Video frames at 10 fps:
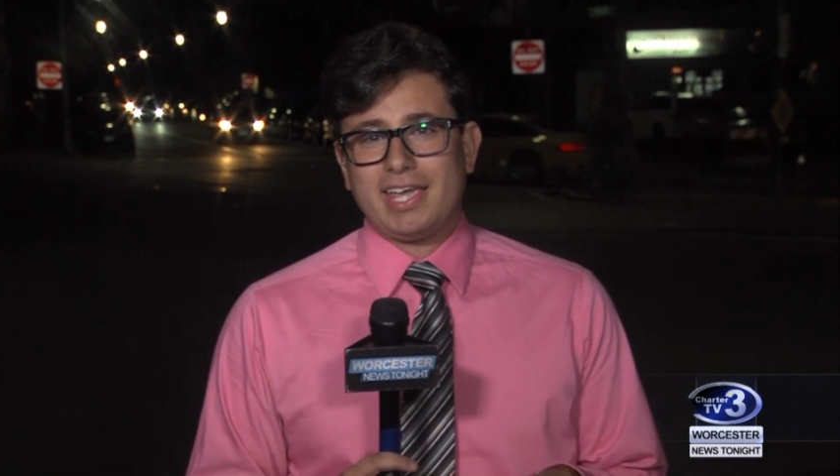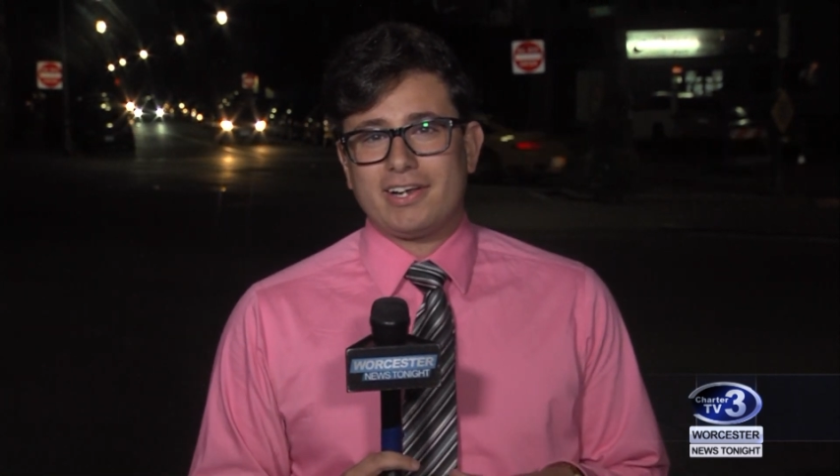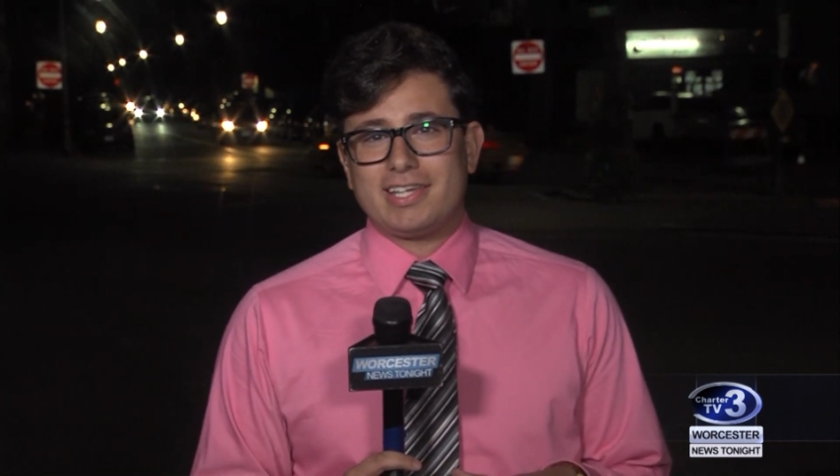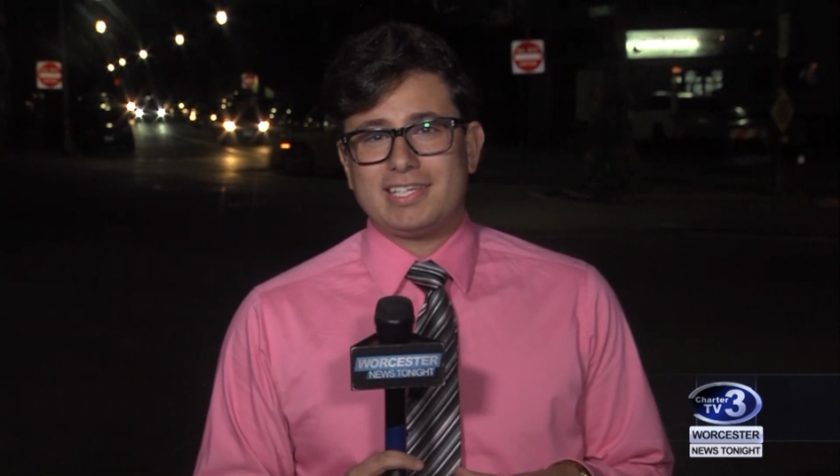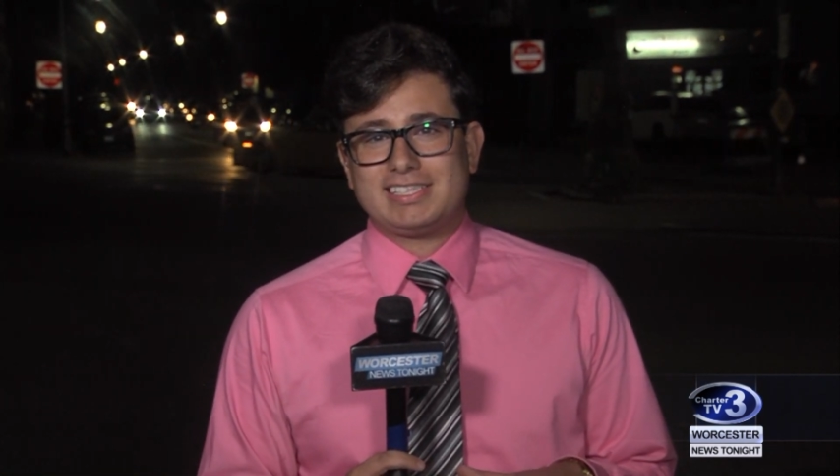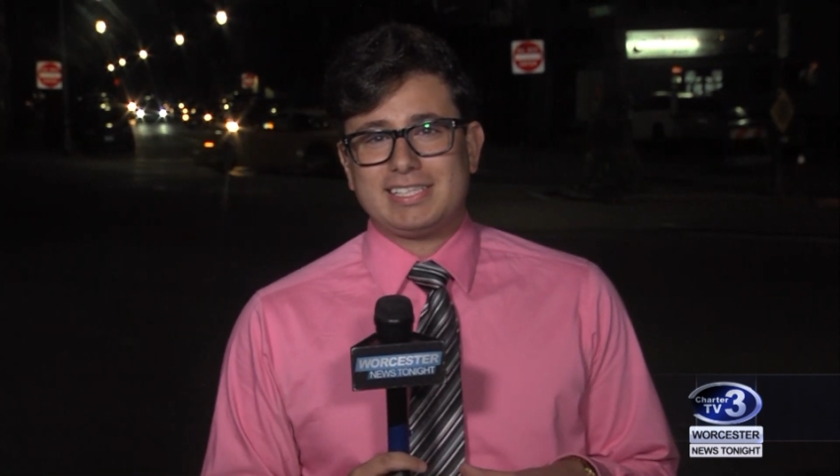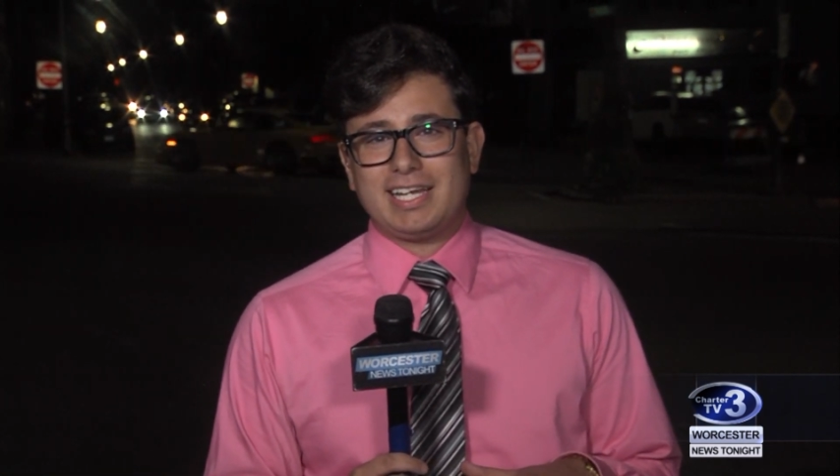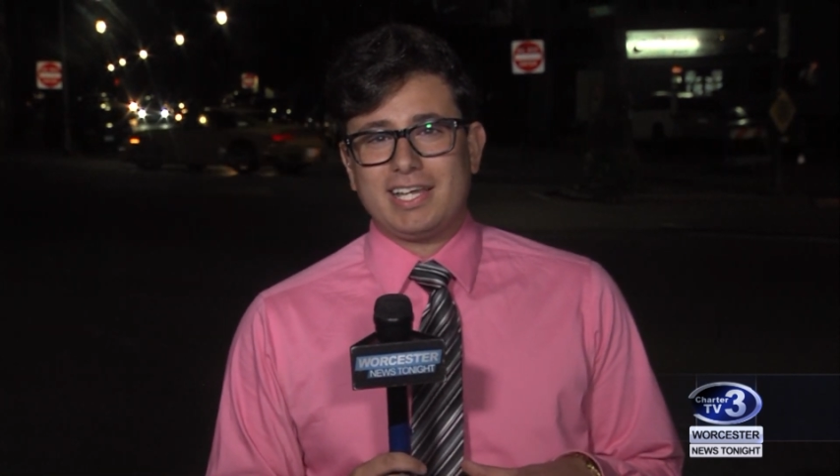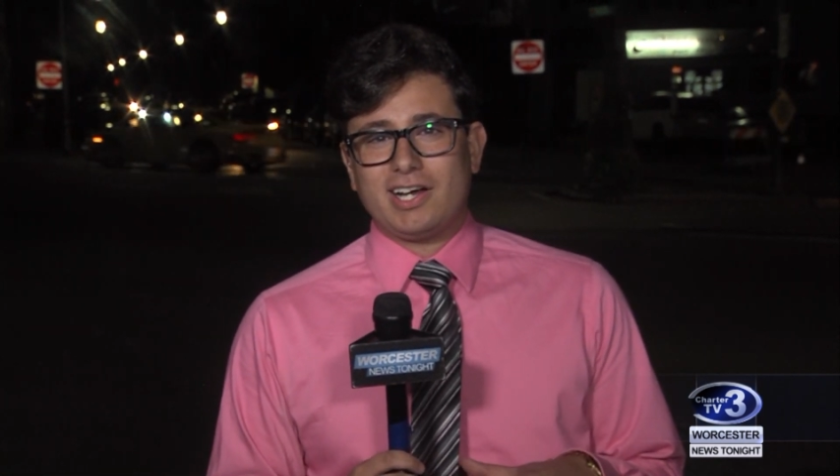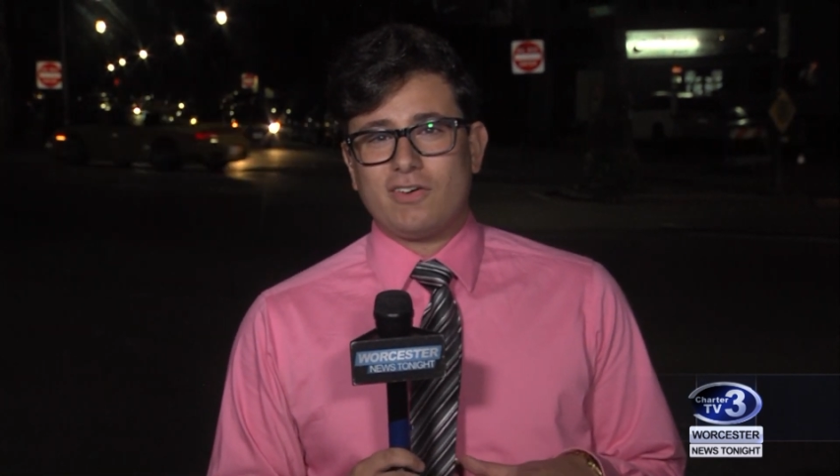here in the
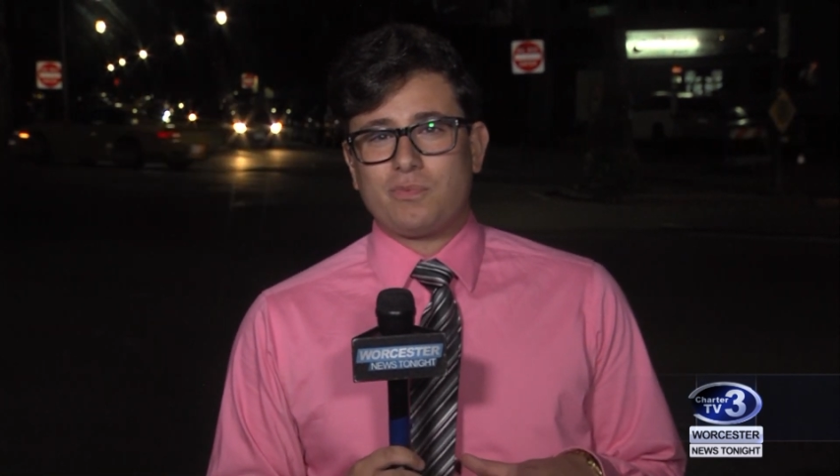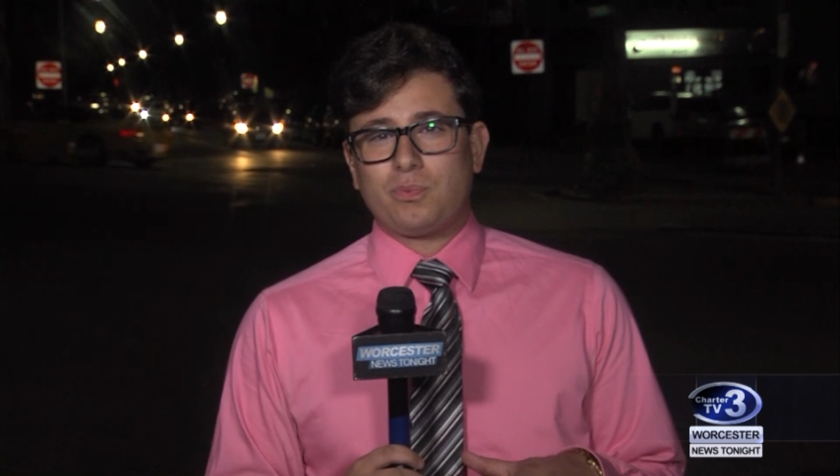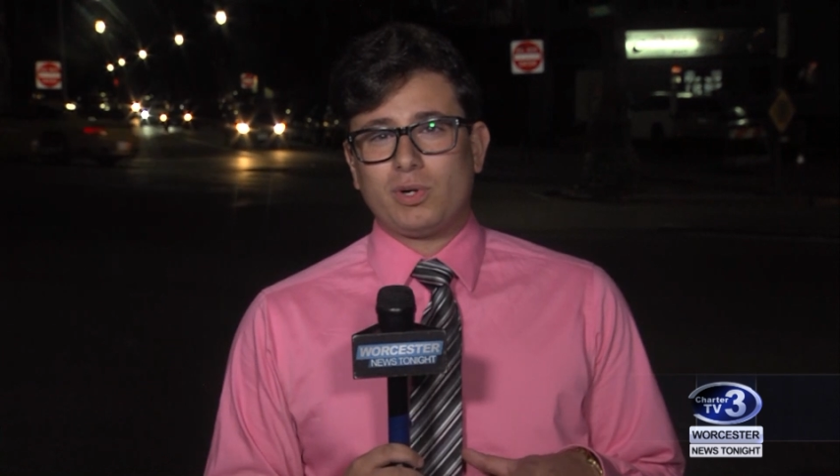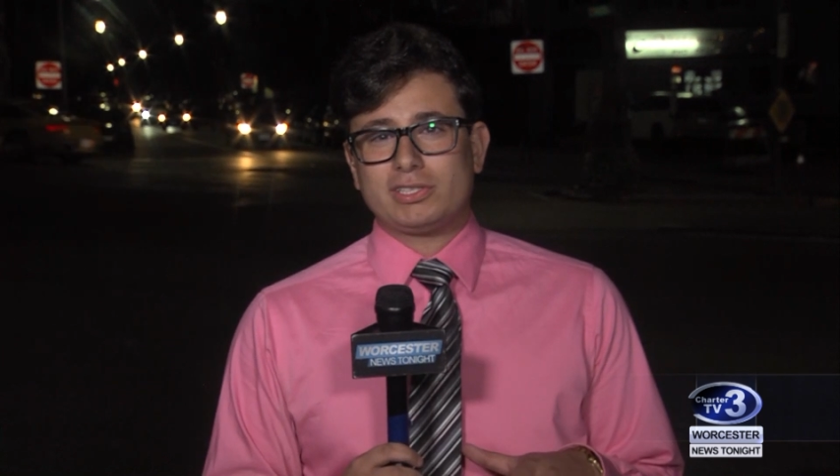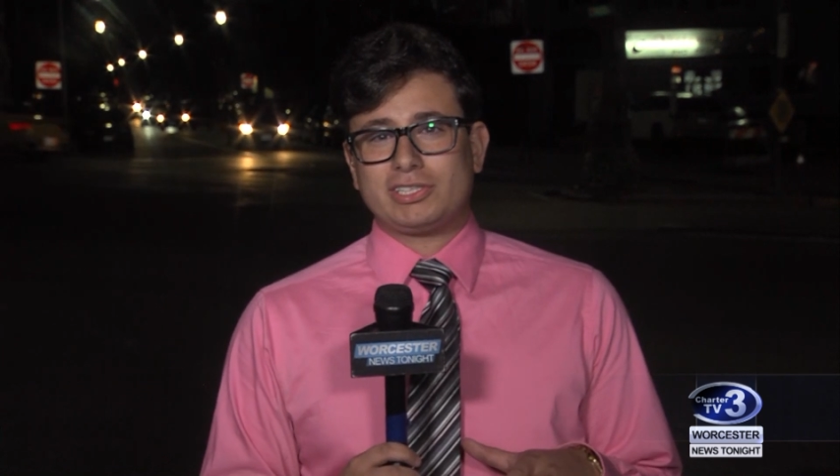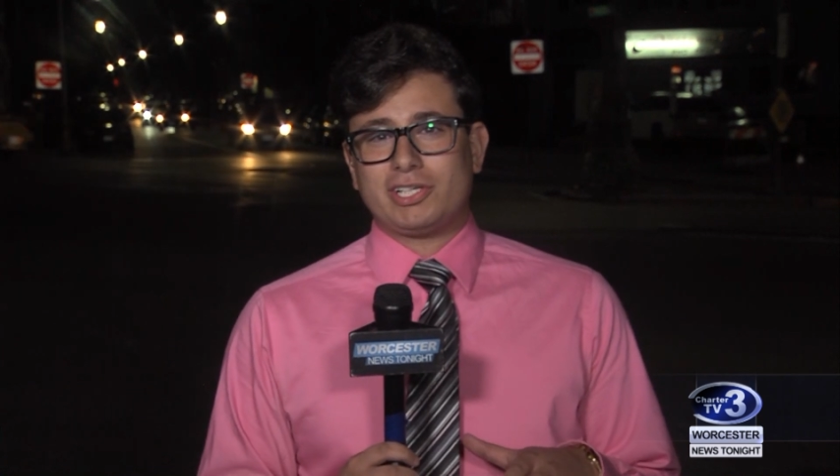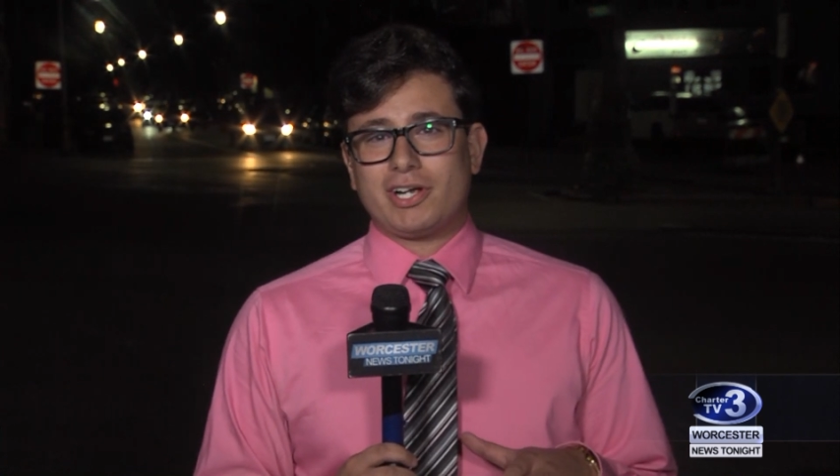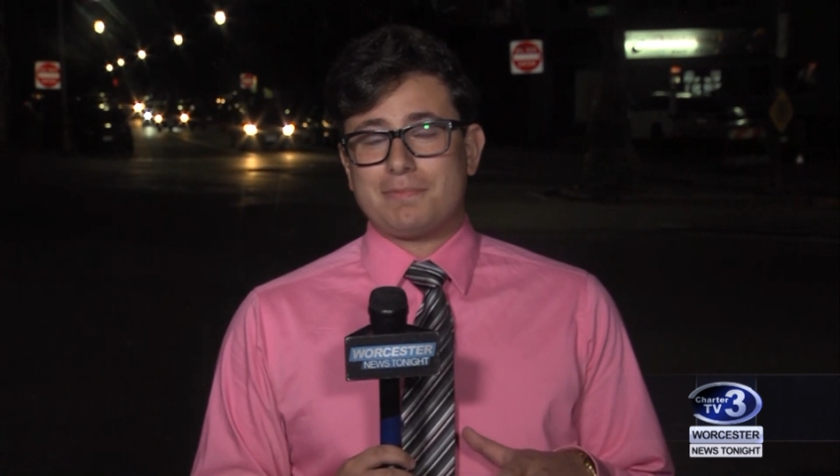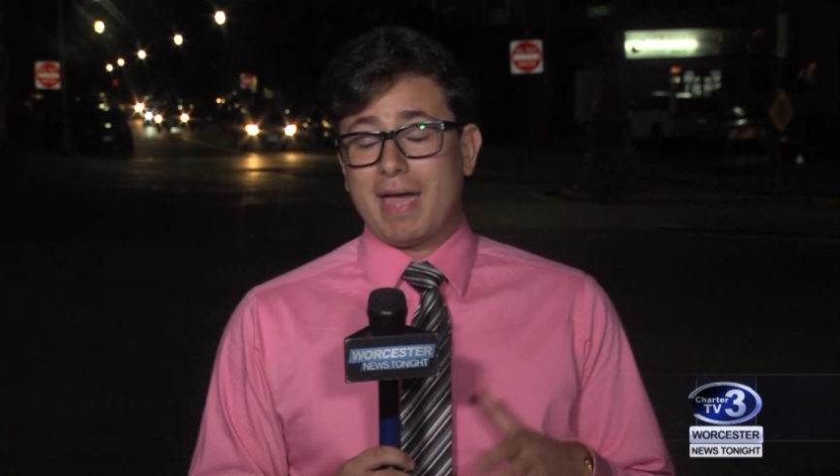city of Worcester.